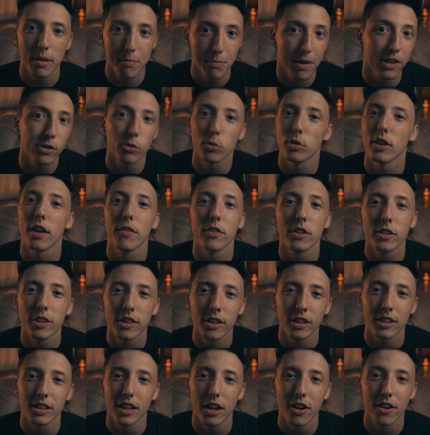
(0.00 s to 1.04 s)
and mess with
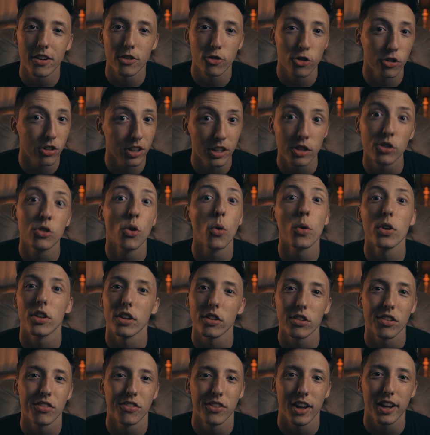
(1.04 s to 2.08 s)
everything there and just ignore
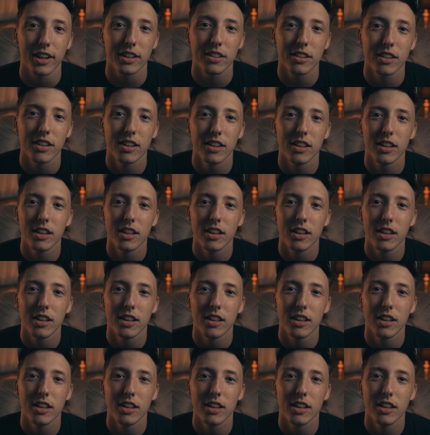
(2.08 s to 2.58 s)
this effect.